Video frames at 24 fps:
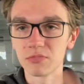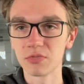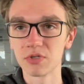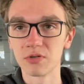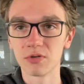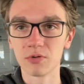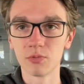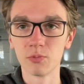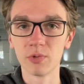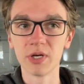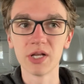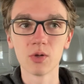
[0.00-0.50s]

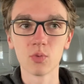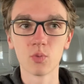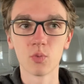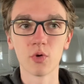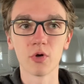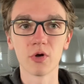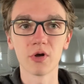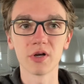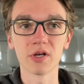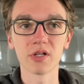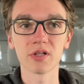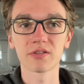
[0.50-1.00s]
real
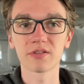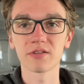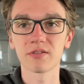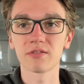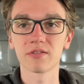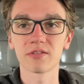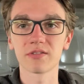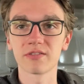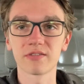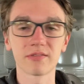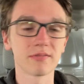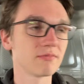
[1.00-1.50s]
world
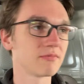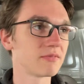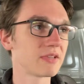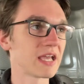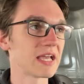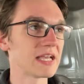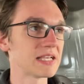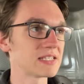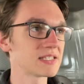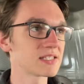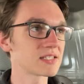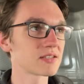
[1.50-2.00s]

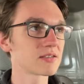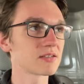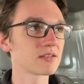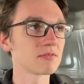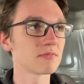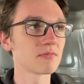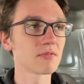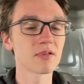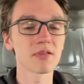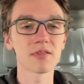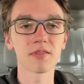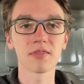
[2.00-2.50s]
test
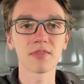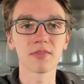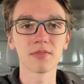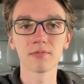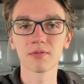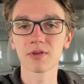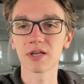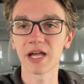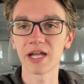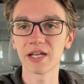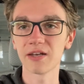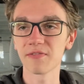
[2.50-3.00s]

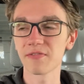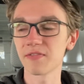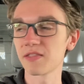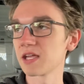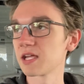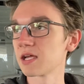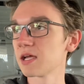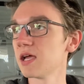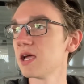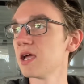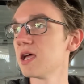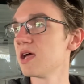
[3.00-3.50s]
kind of thing,
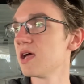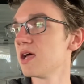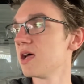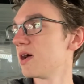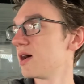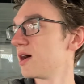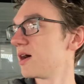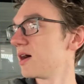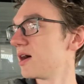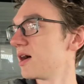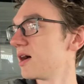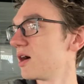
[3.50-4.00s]

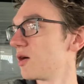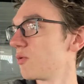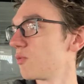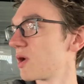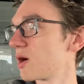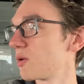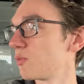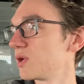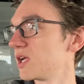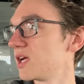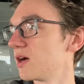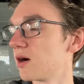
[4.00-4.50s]
where
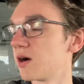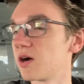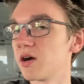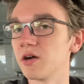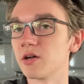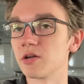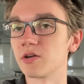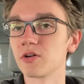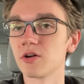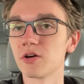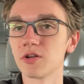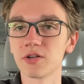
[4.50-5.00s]
we are
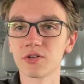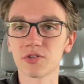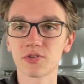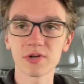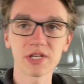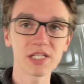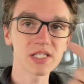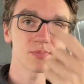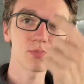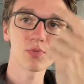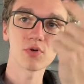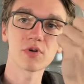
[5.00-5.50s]
gonna
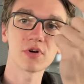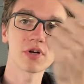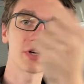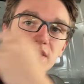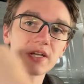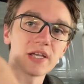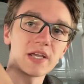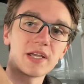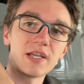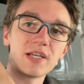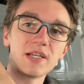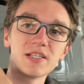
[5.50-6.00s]
transport
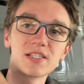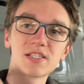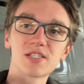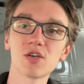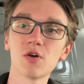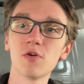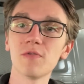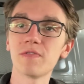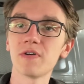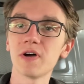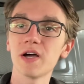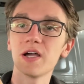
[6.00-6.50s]
a
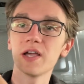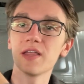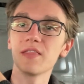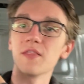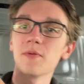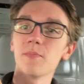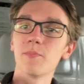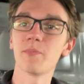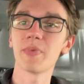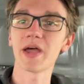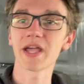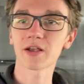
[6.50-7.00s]
sofa in the
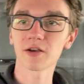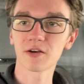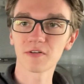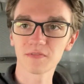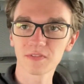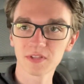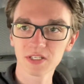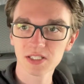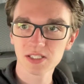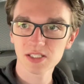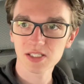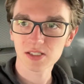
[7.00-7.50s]
back of
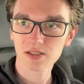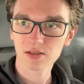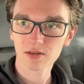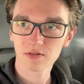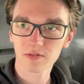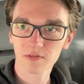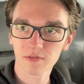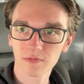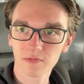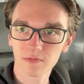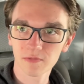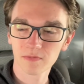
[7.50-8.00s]
this
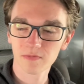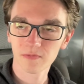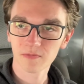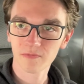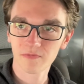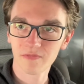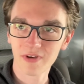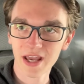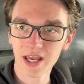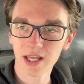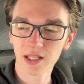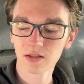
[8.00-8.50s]

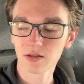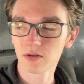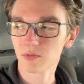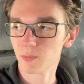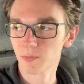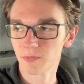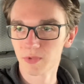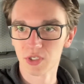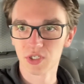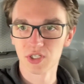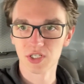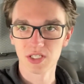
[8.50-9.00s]
van,
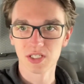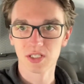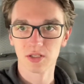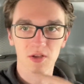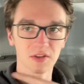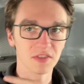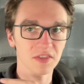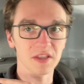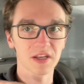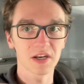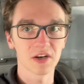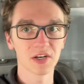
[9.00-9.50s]
which is not
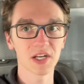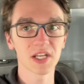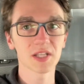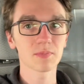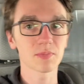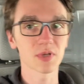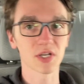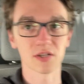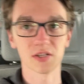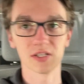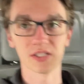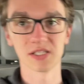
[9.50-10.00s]
there yet
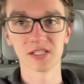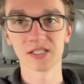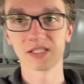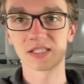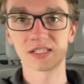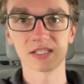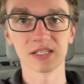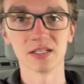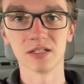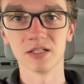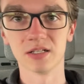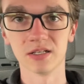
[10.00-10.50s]
because it's
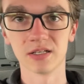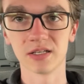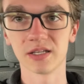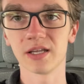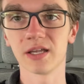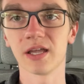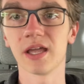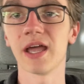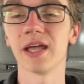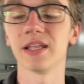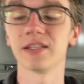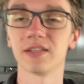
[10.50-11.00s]
still
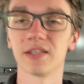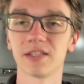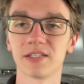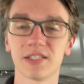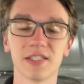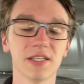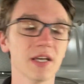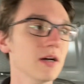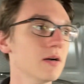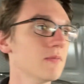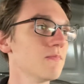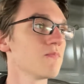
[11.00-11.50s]
at
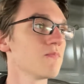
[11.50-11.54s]
IKEA,